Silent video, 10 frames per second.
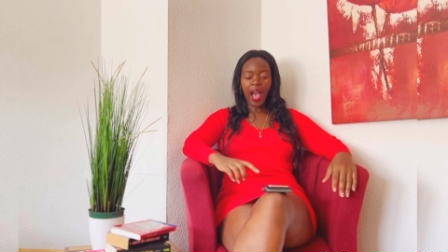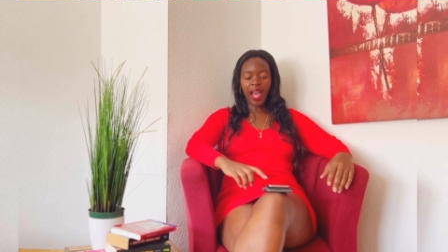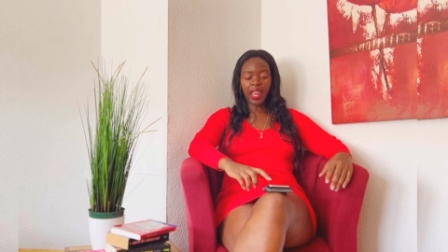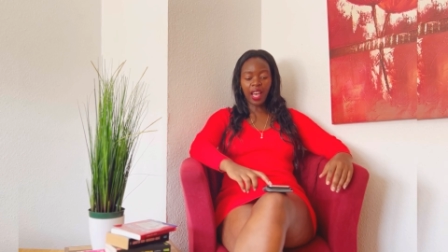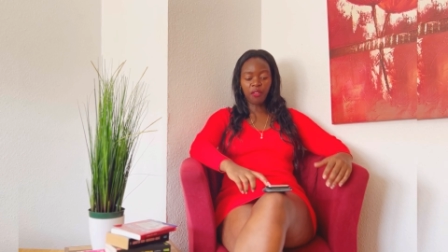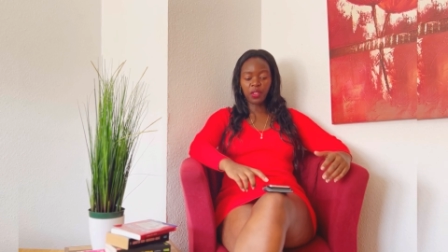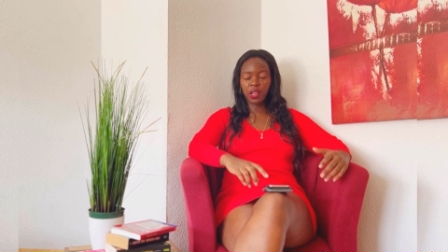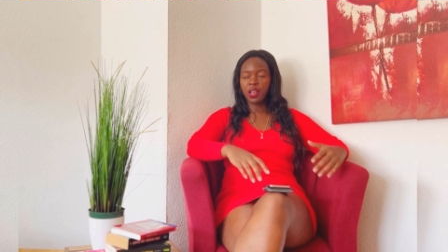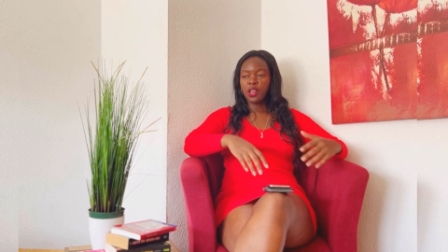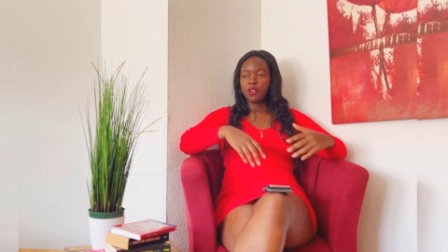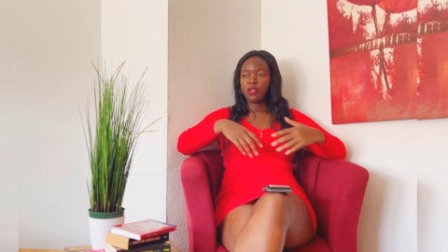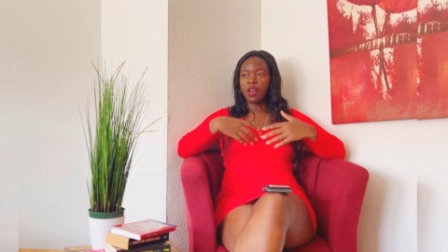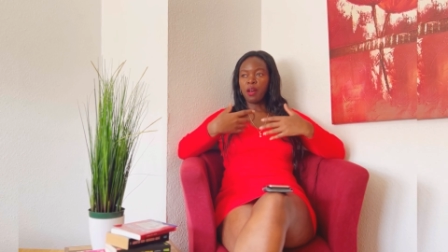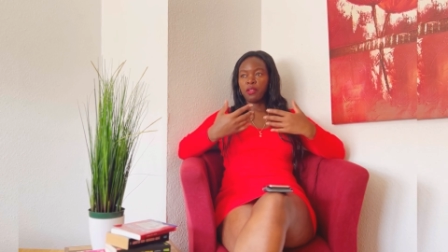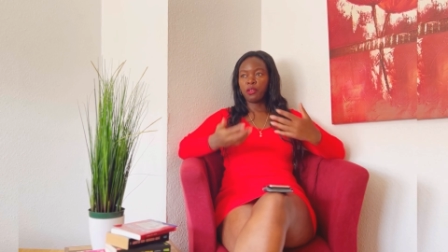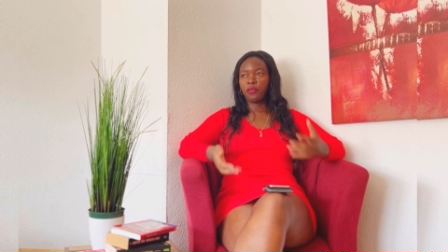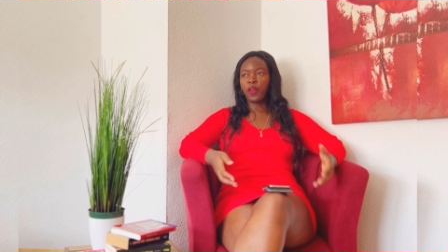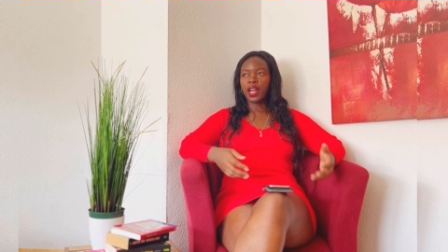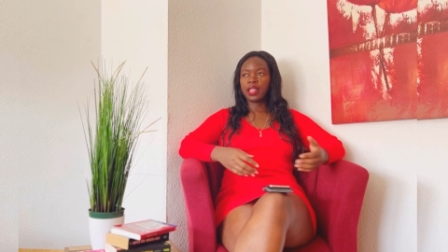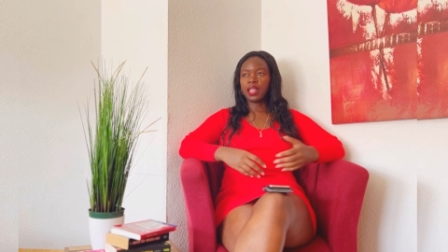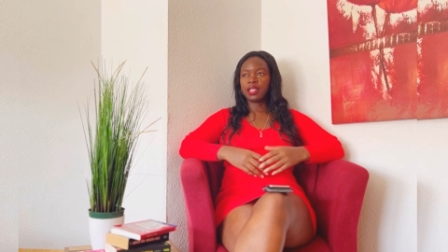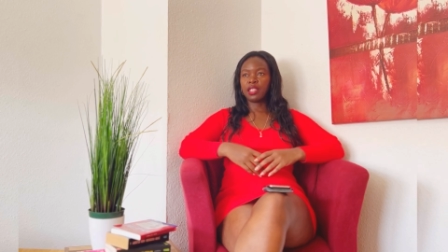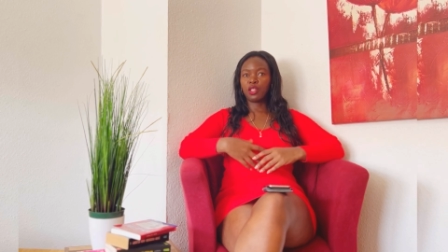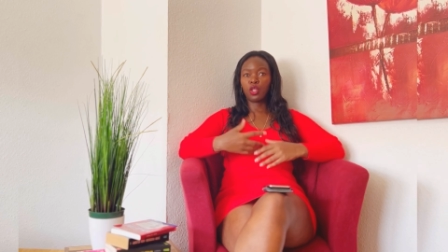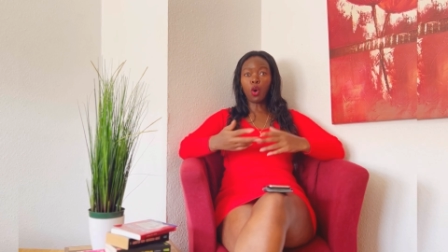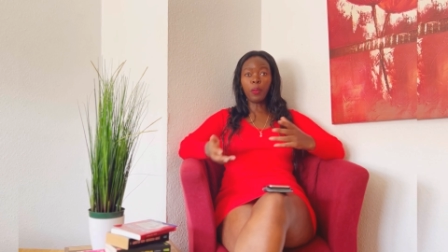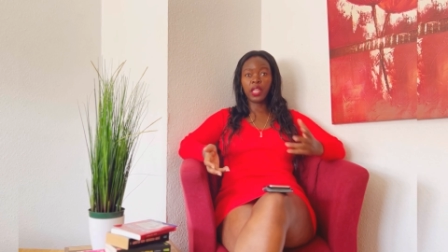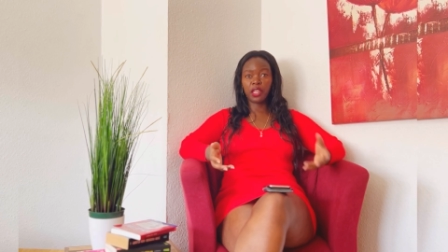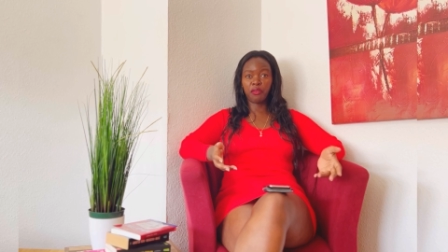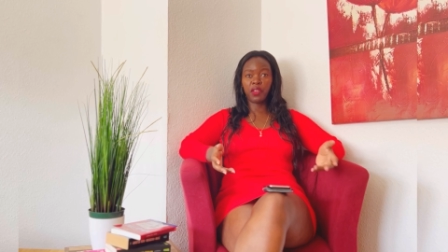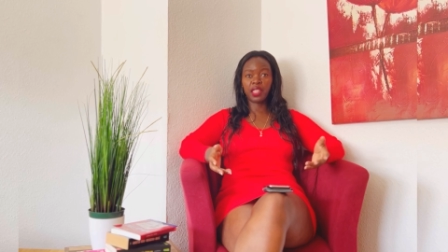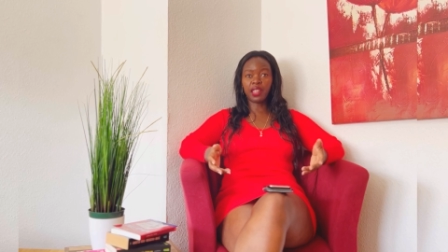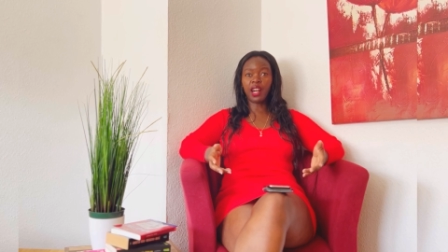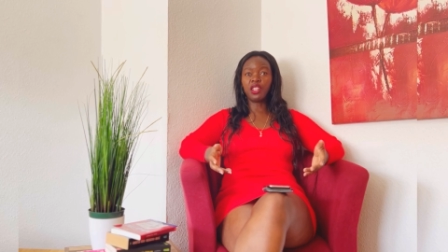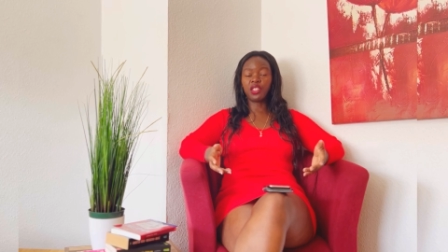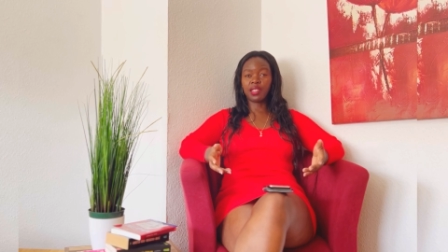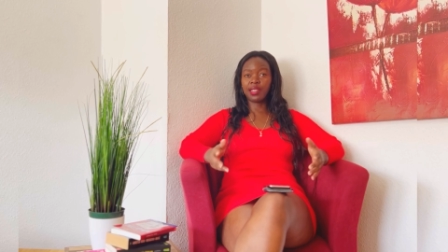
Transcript: I love the fact that there's so many different cultures.